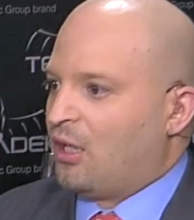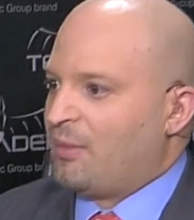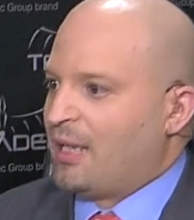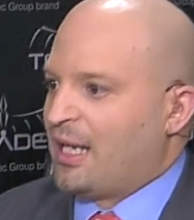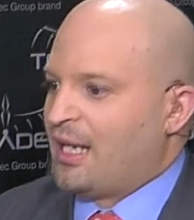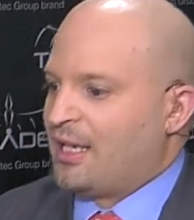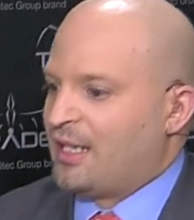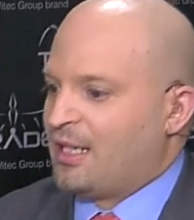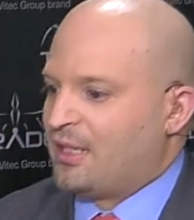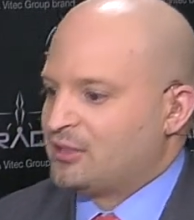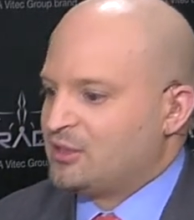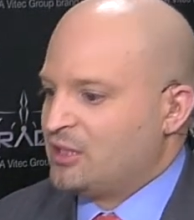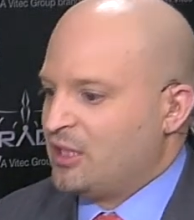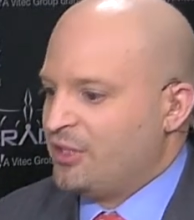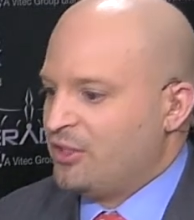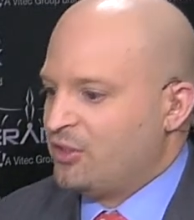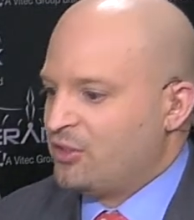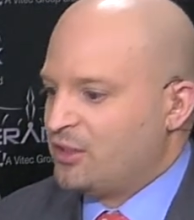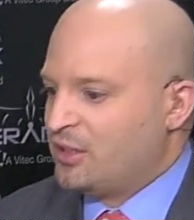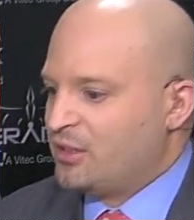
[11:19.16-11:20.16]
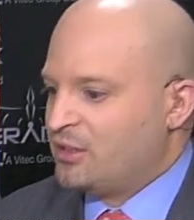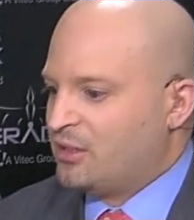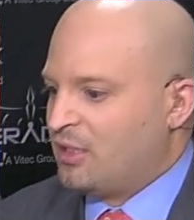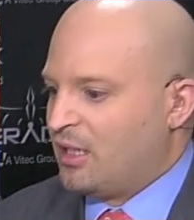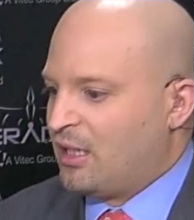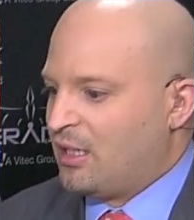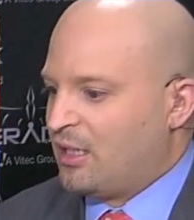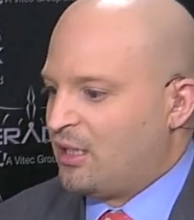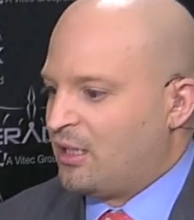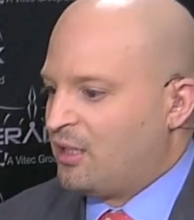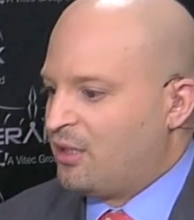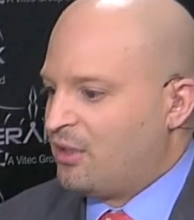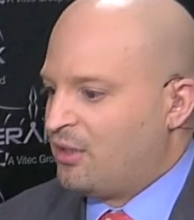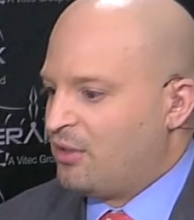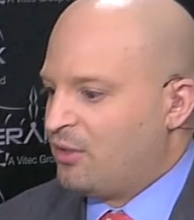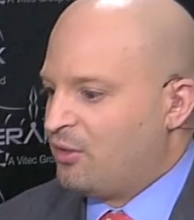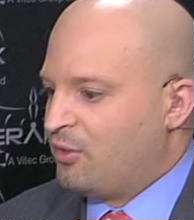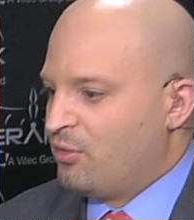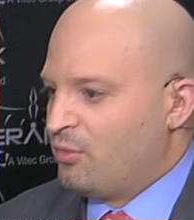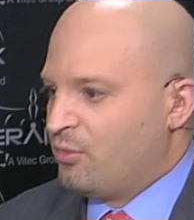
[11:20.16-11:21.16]
And I'll tell you
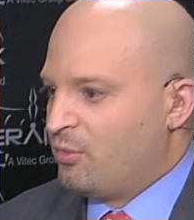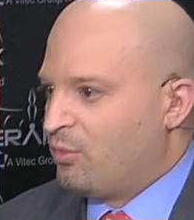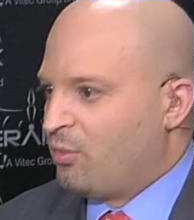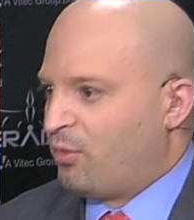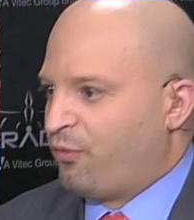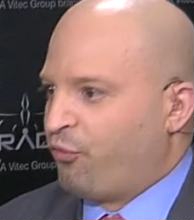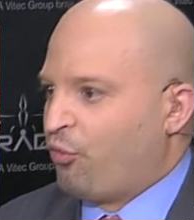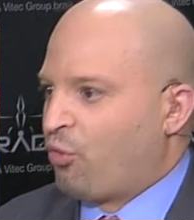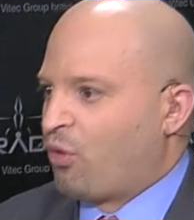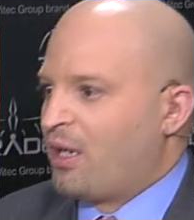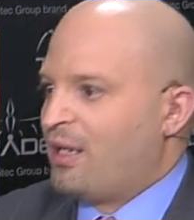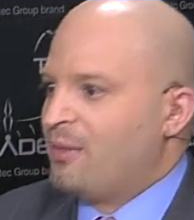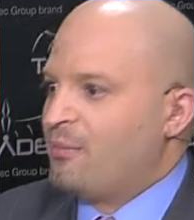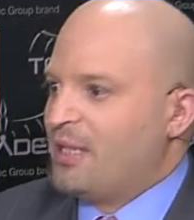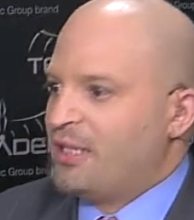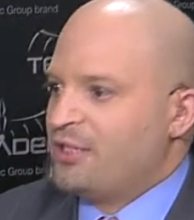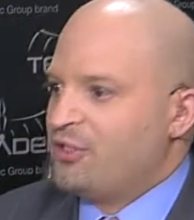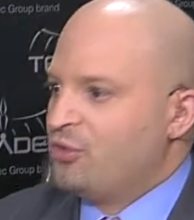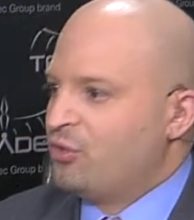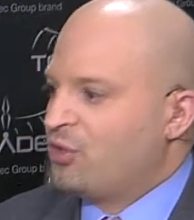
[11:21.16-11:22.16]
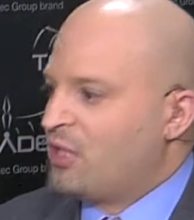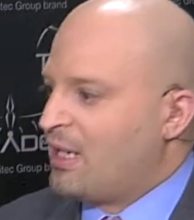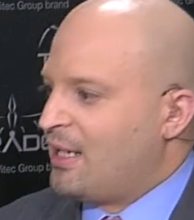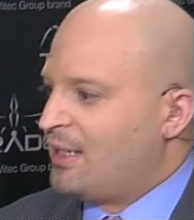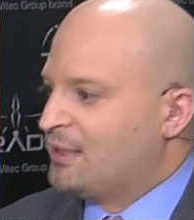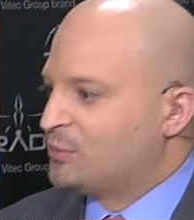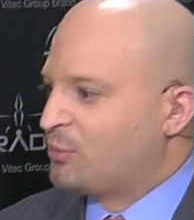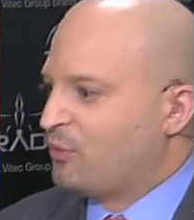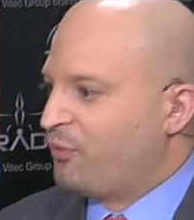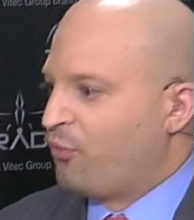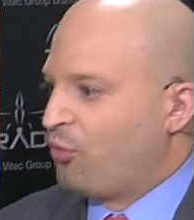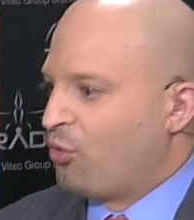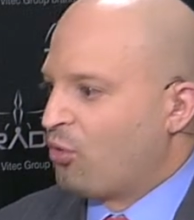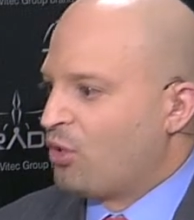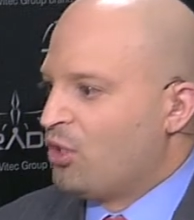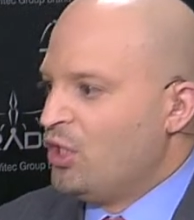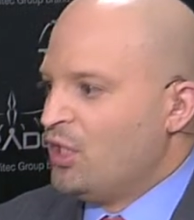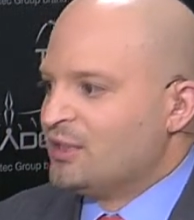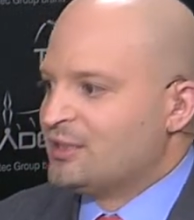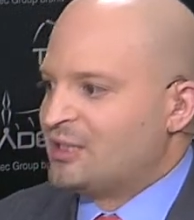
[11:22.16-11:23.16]
that before I met you guys,
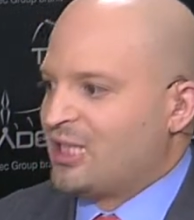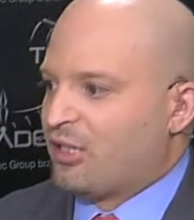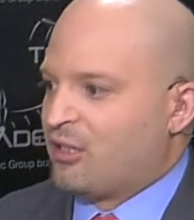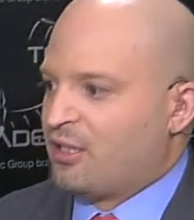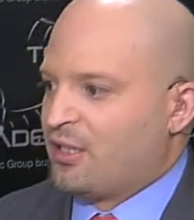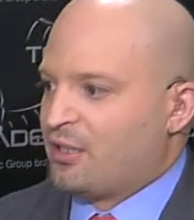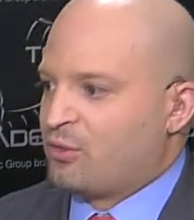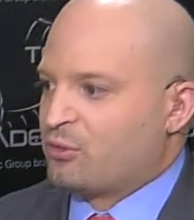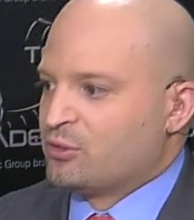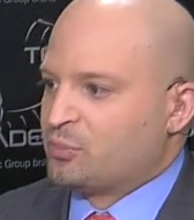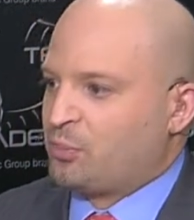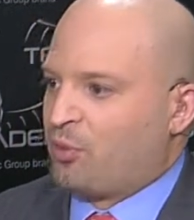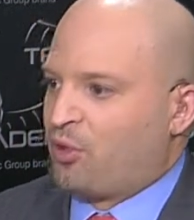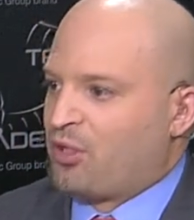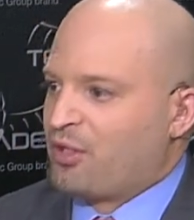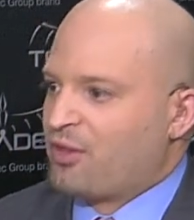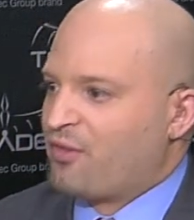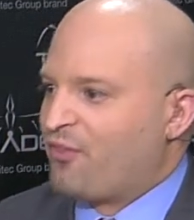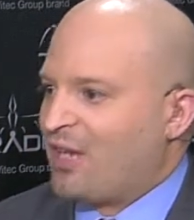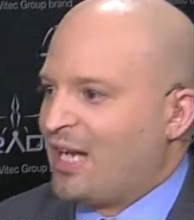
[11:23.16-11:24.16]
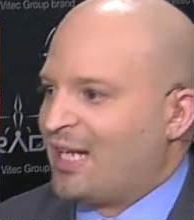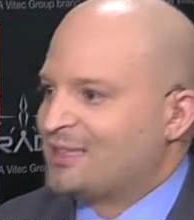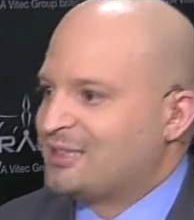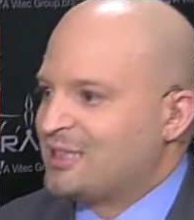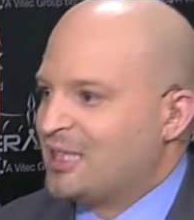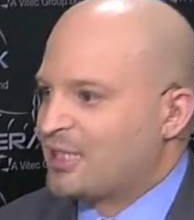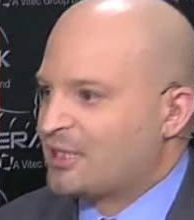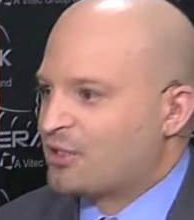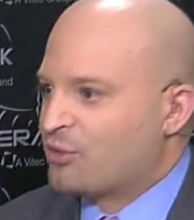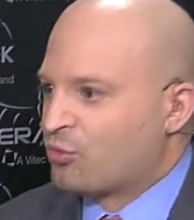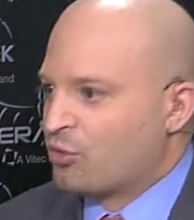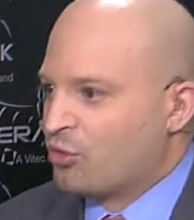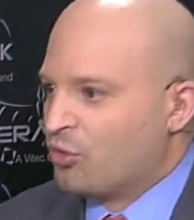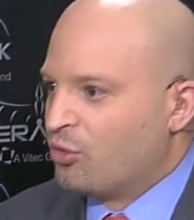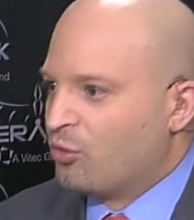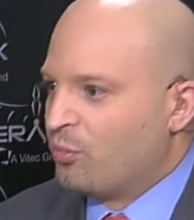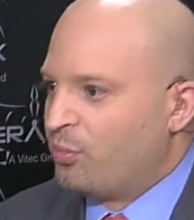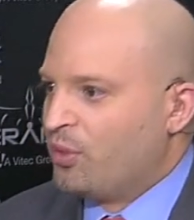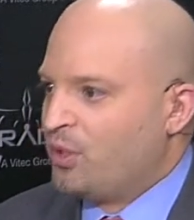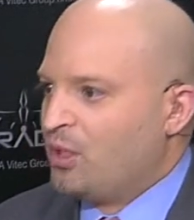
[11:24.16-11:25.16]
before Teradek was part of the Vitek
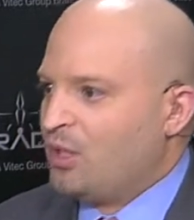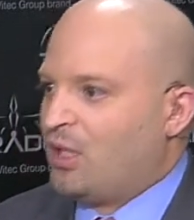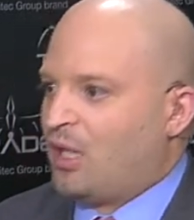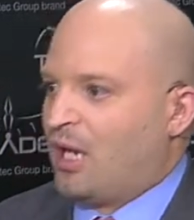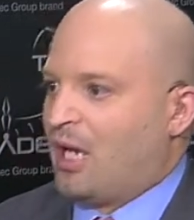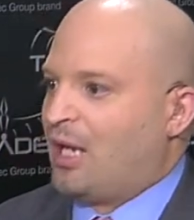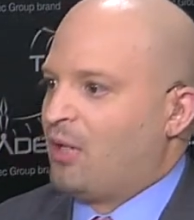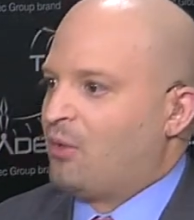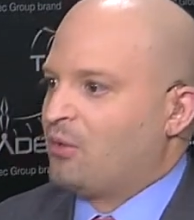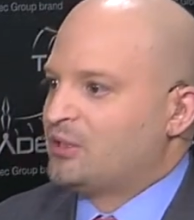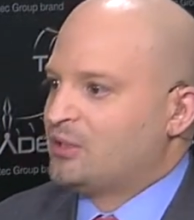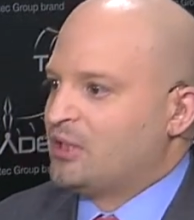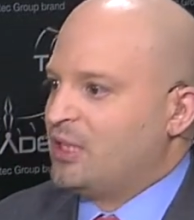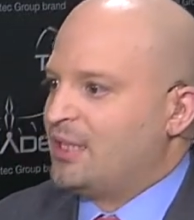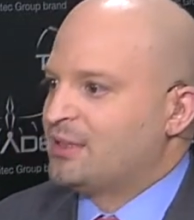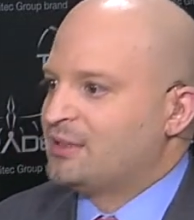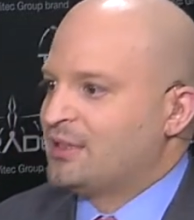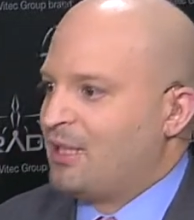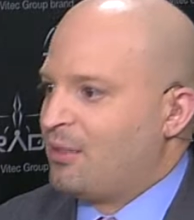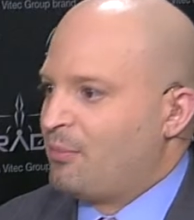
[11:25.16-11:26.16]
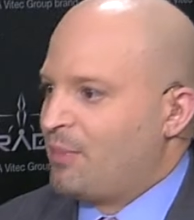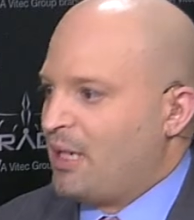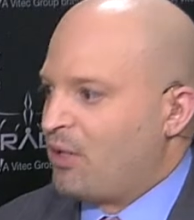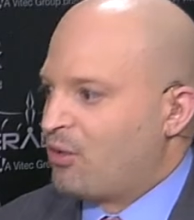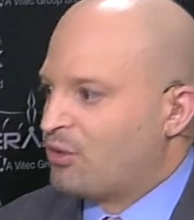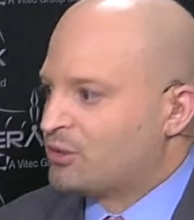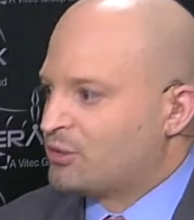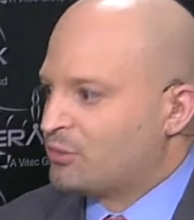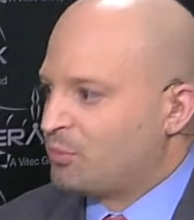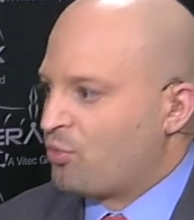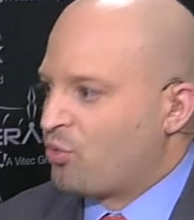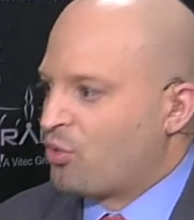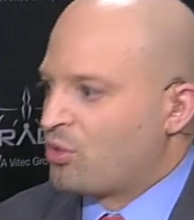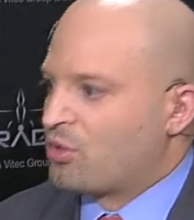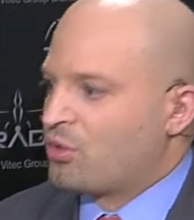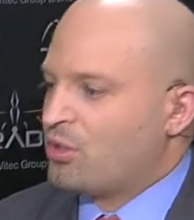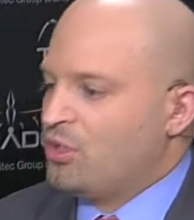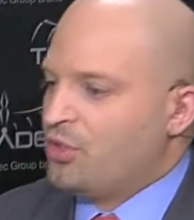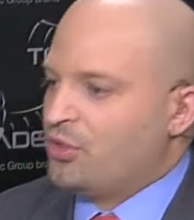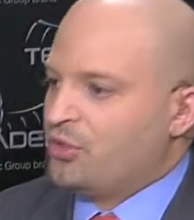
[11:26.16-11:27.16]
group, I was an Anton Bauer
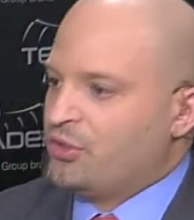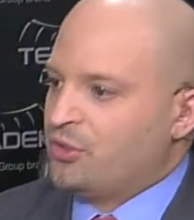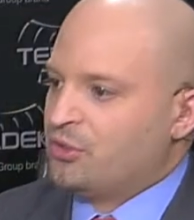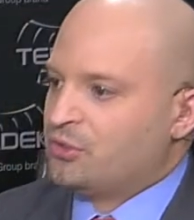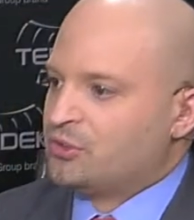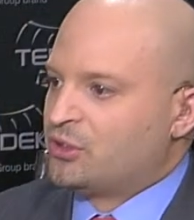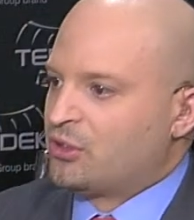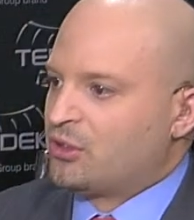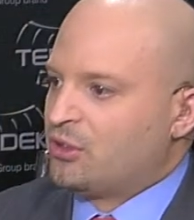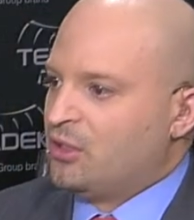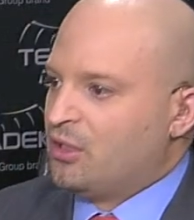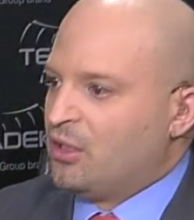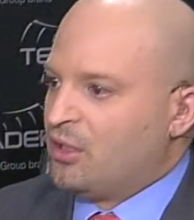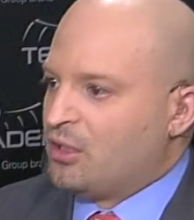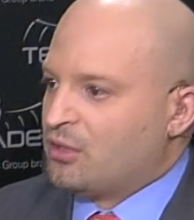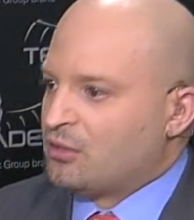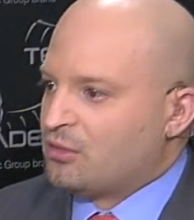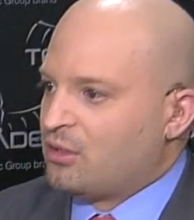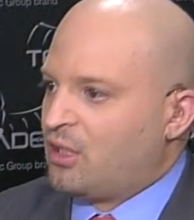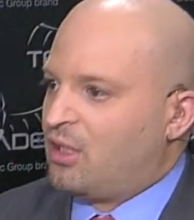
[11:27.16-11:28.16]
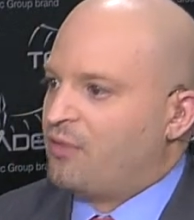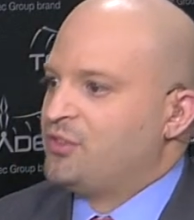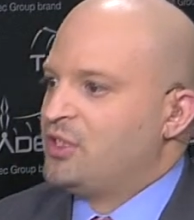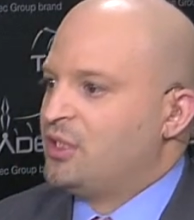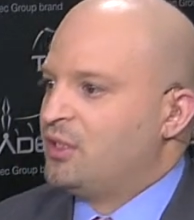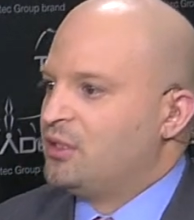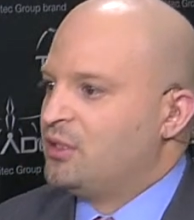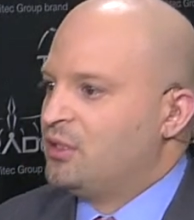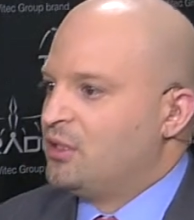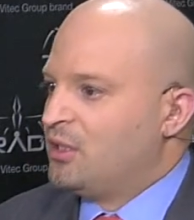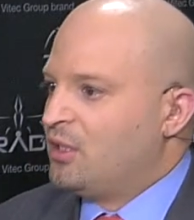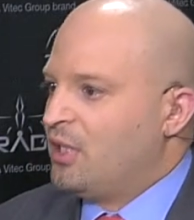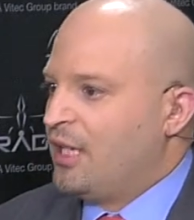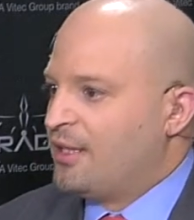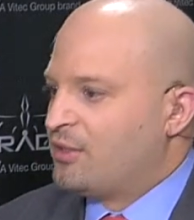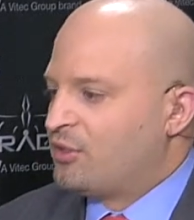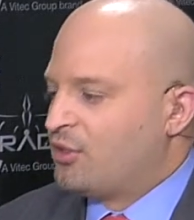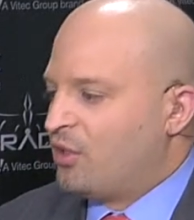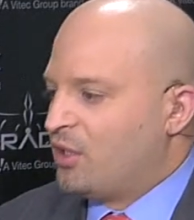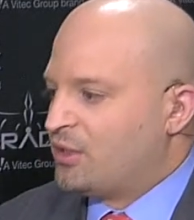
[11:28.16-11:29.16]
supporter, user, loved it,
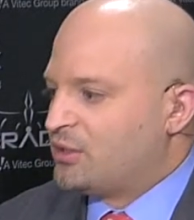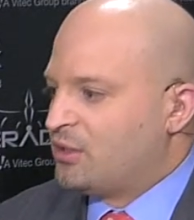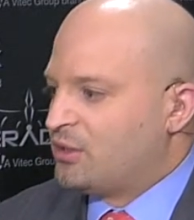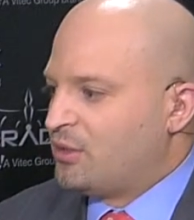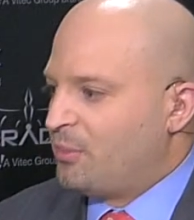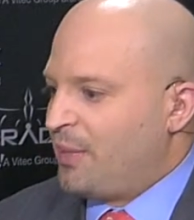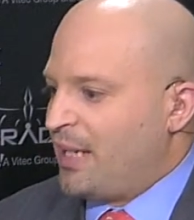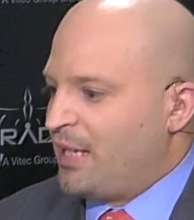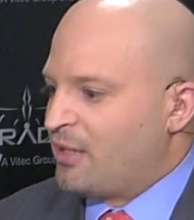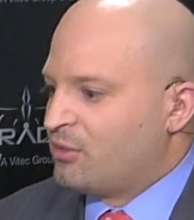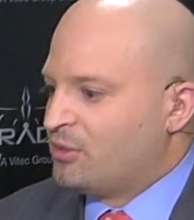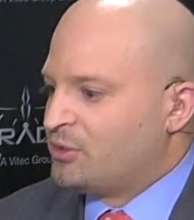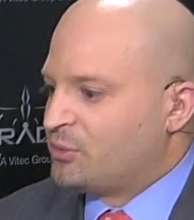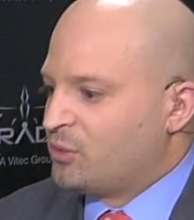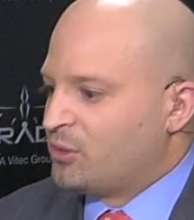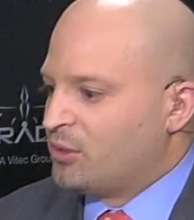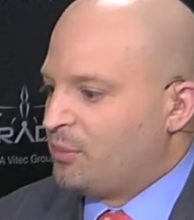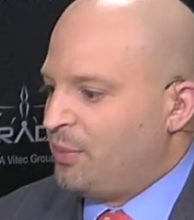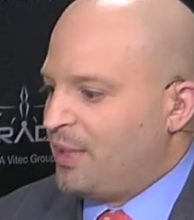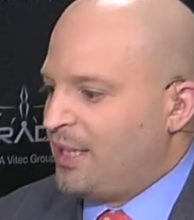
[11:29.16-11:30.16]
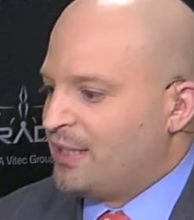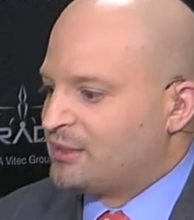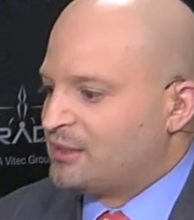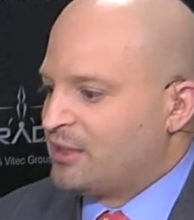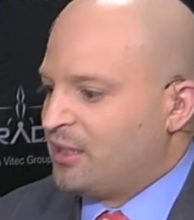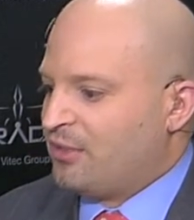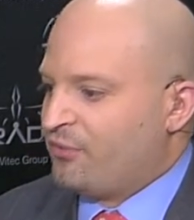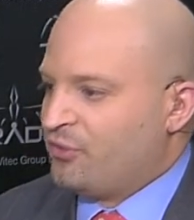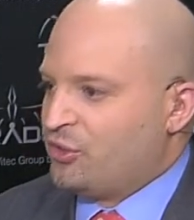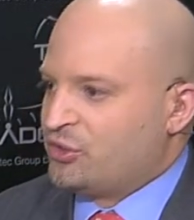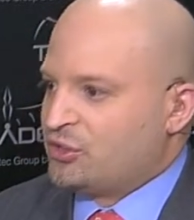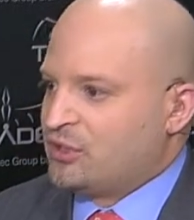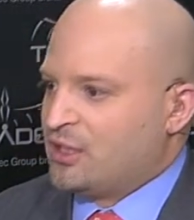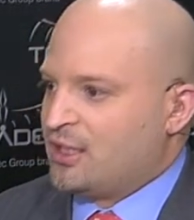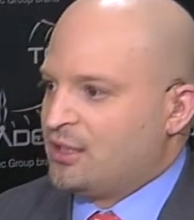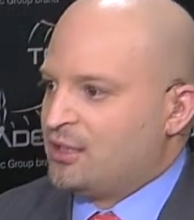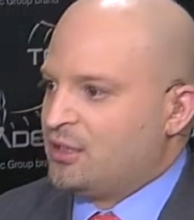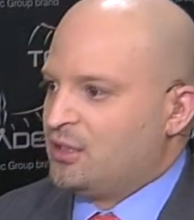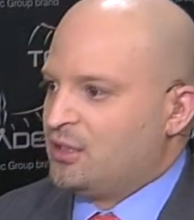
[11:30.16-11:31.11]
and thought that the batteries were the best. And if you said,